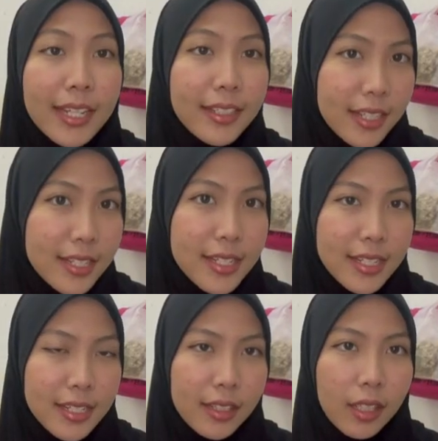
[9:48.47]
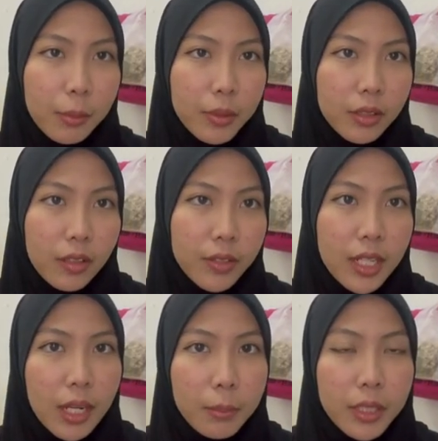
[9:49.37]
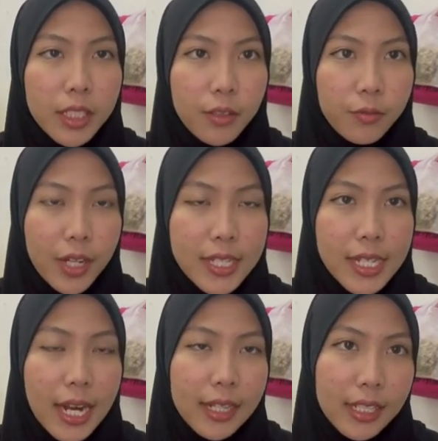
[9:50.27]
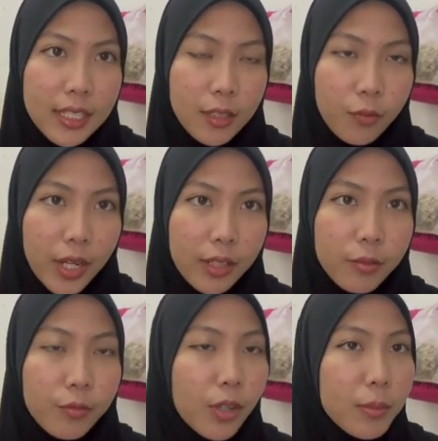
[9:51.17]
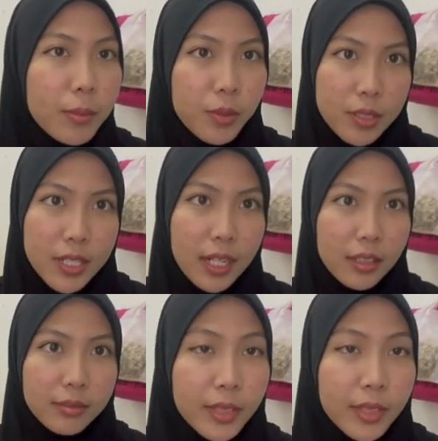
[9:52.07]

This is the table of the number of defects identified from the project.